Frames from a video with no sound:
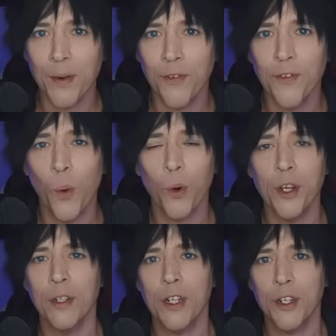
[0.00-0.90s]
for
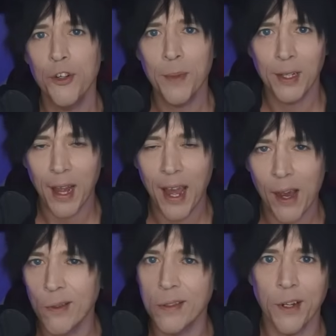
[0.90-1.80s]
your Akuma
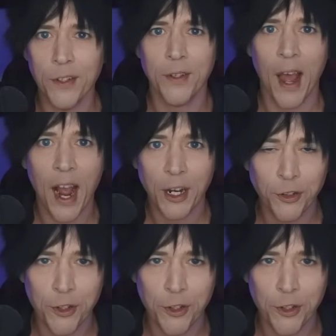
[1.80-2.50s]
layout doesn't actually